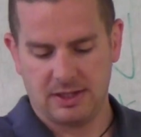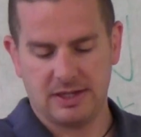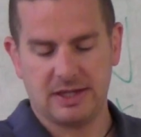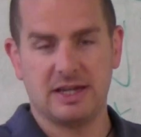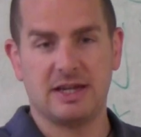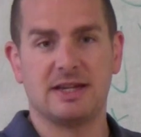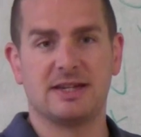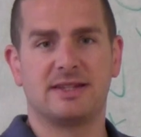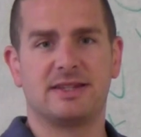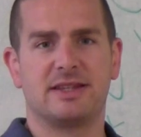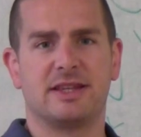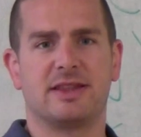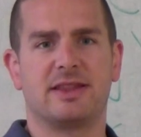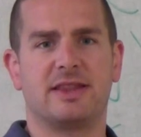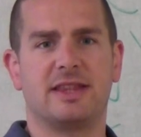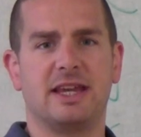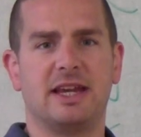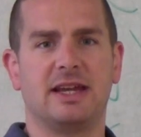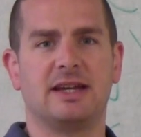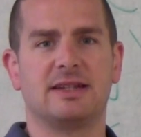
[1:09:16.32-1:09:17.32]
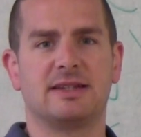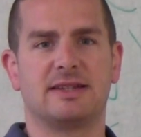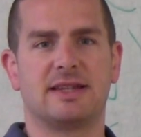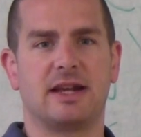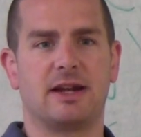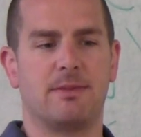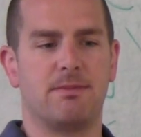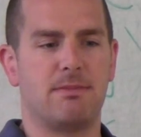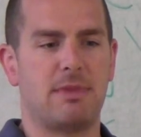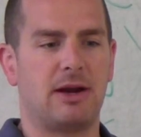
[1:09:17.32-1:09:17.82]
is the things
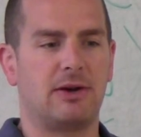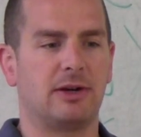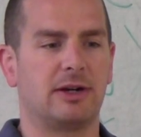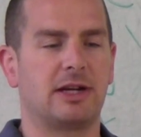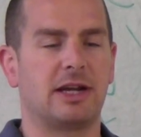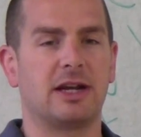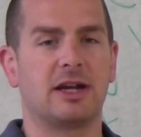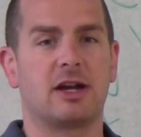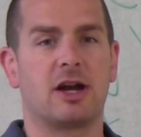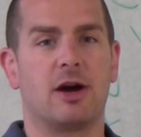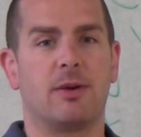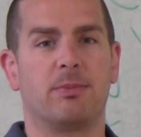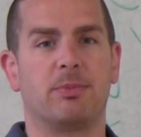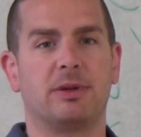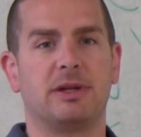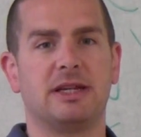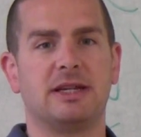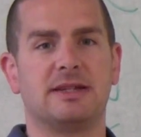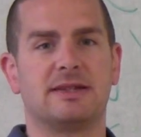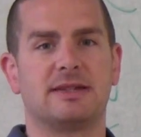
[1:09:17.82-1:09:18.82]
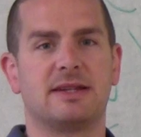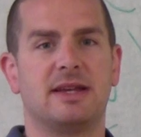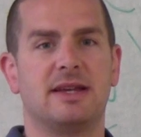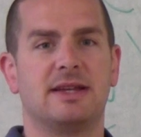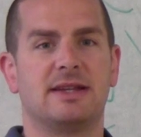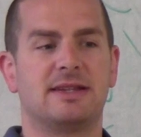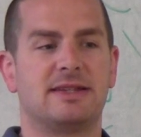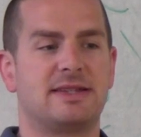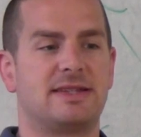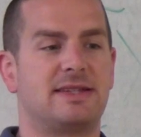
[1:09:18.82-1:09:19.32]
that American companies
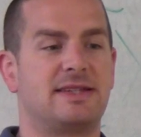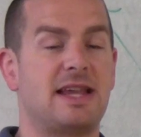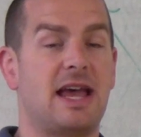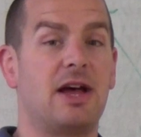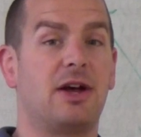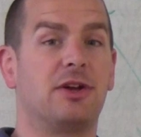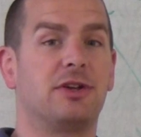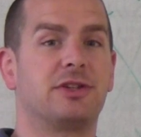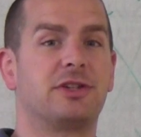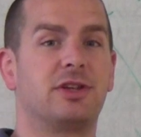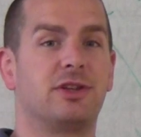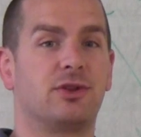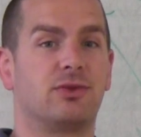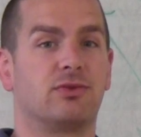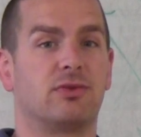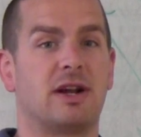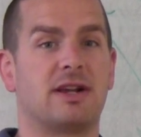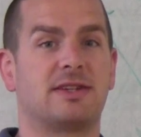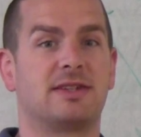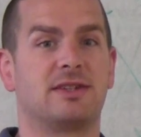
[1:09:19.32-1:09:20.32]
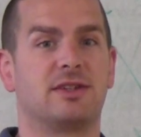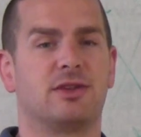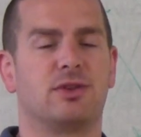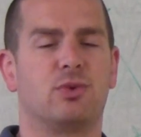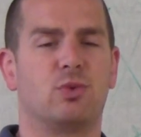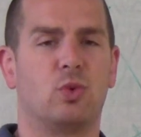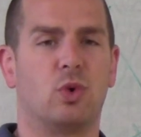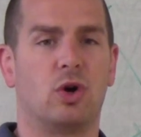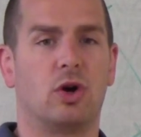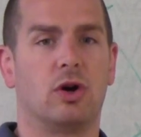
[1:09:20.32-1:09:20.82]
sell to the rest of
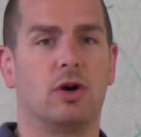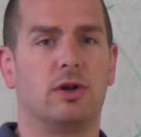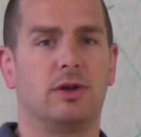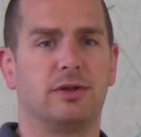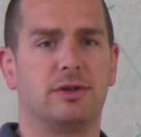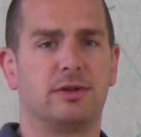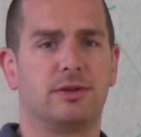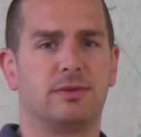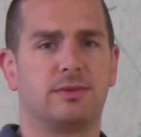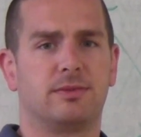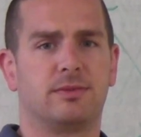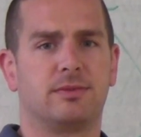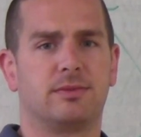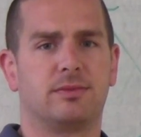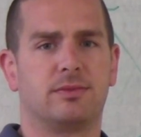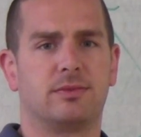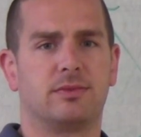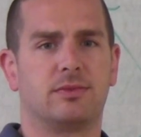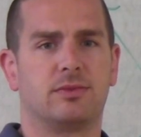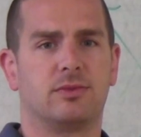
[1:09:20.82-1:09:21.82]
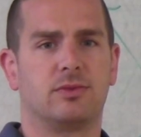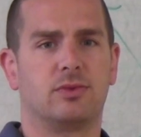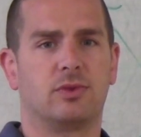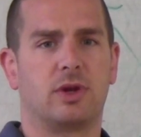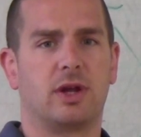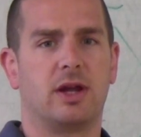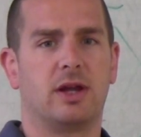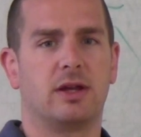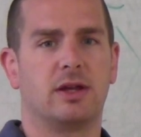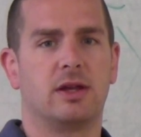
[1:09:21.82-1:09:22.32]
the world.
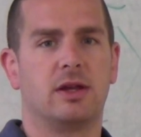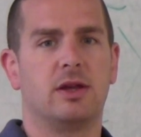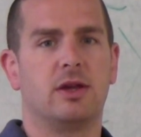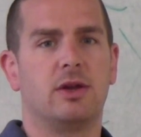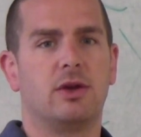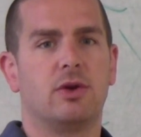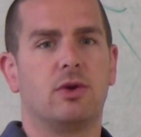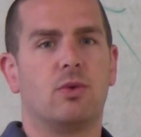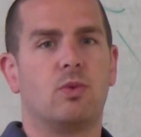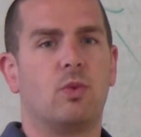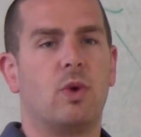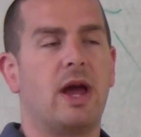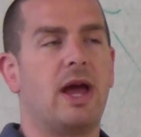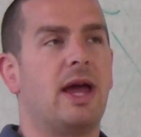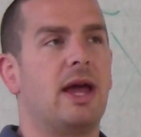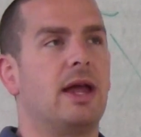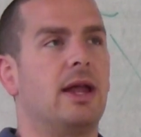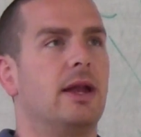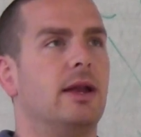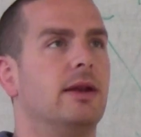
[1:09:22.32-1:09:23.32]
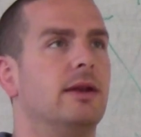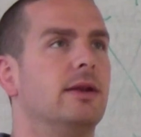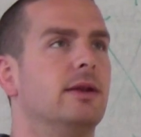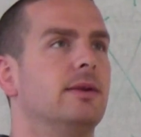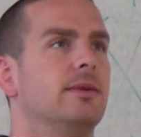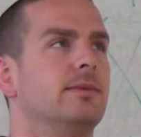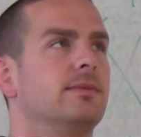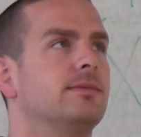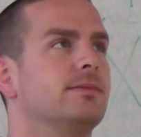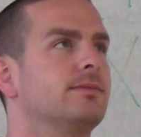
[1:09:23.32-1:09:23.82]
Okay? When
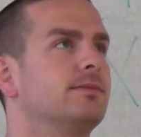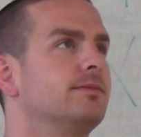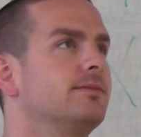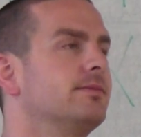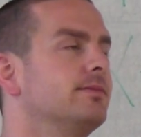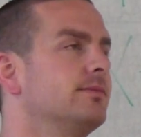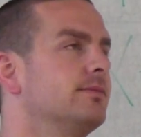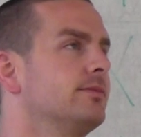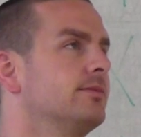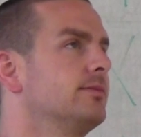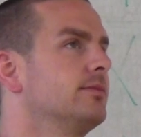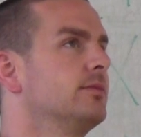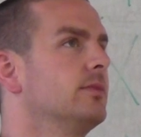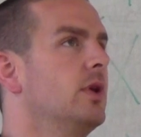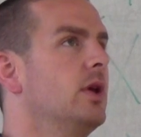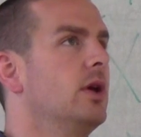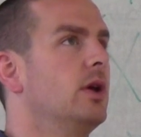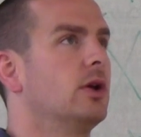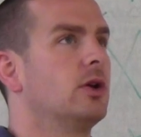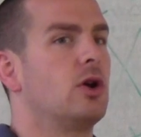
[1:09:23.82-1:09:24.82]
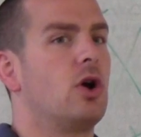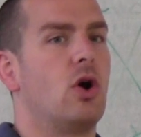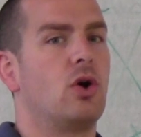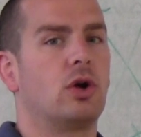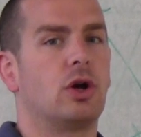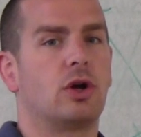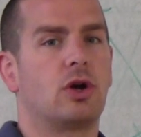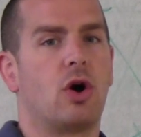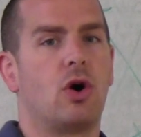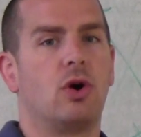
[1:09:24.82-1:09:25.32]

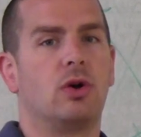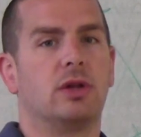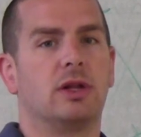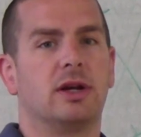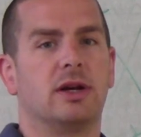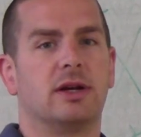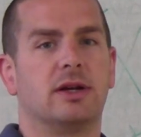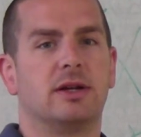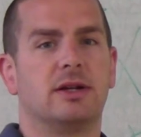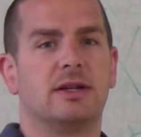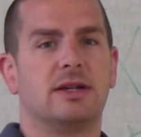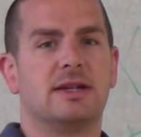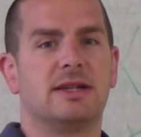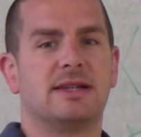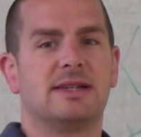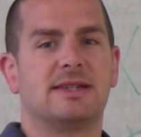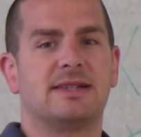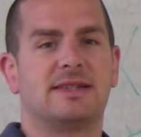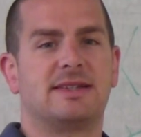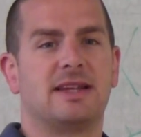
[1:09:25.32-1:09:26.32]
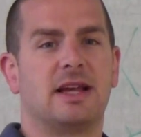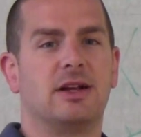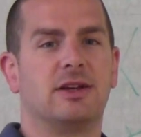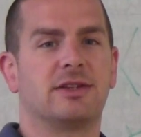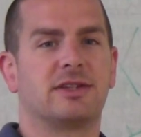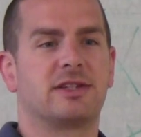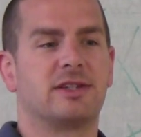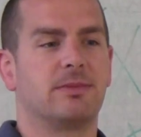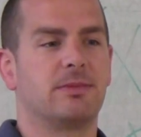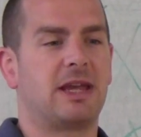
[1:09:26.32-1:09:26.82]
Coca-Cola
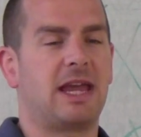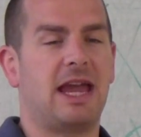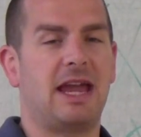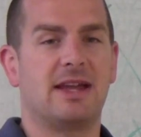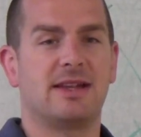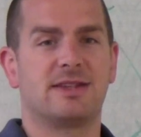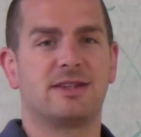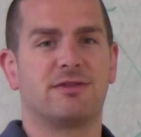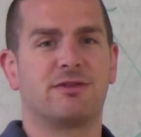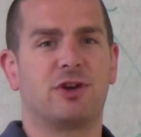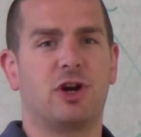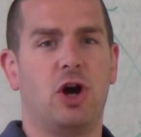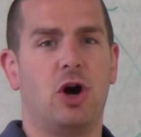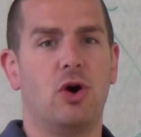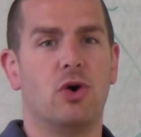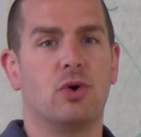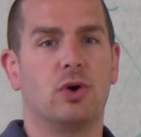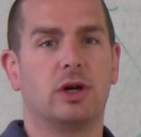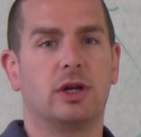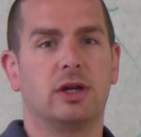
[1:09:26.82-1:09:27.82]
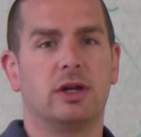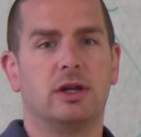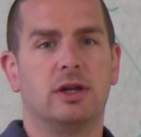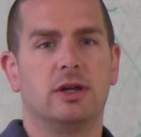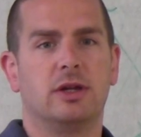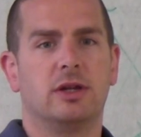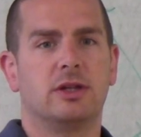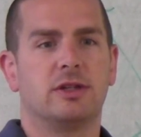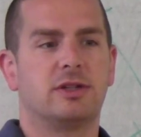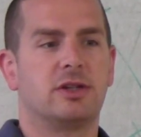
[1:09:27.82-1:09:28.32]
sells some cans of Coke
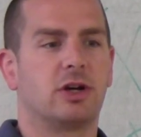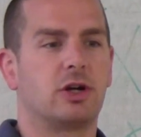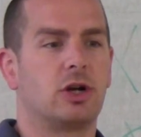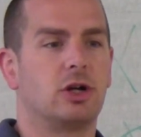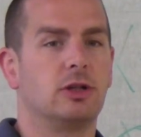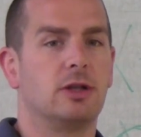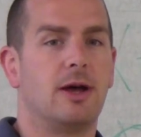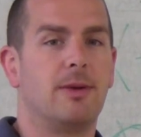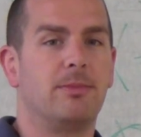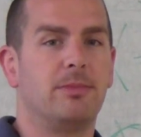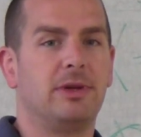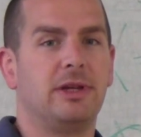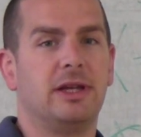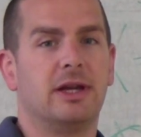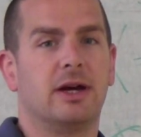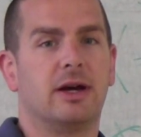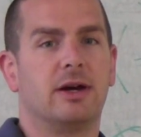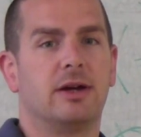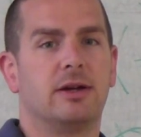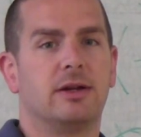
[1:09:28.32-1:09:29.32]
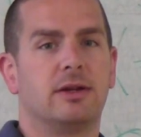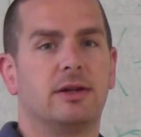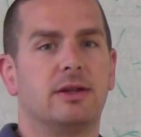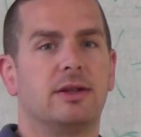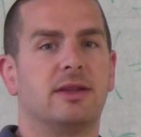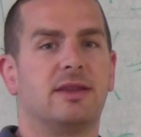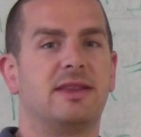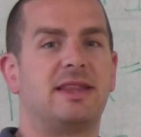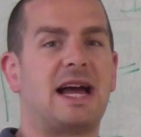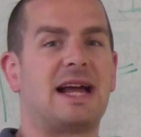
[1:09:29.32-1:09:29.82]
to Colombia,
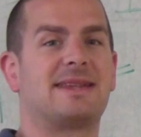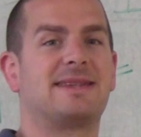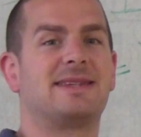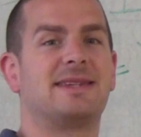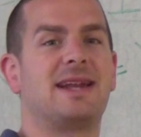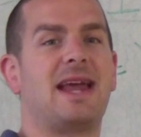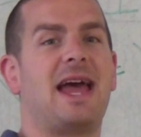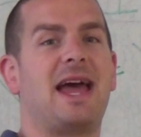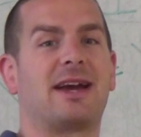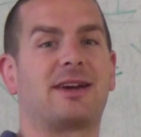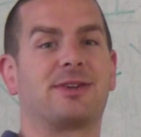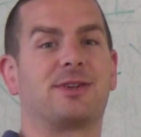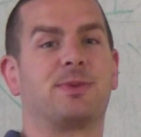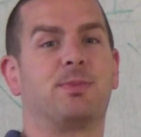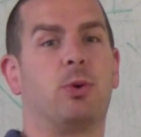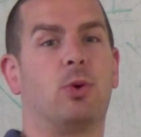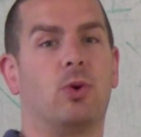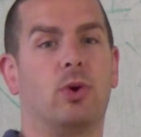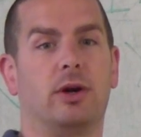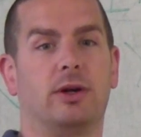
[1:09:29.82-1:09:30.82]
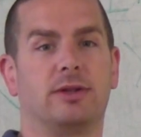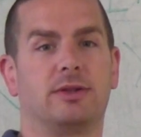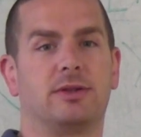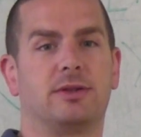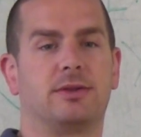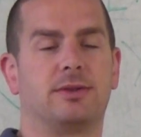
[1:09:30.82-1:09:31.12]
that's an export.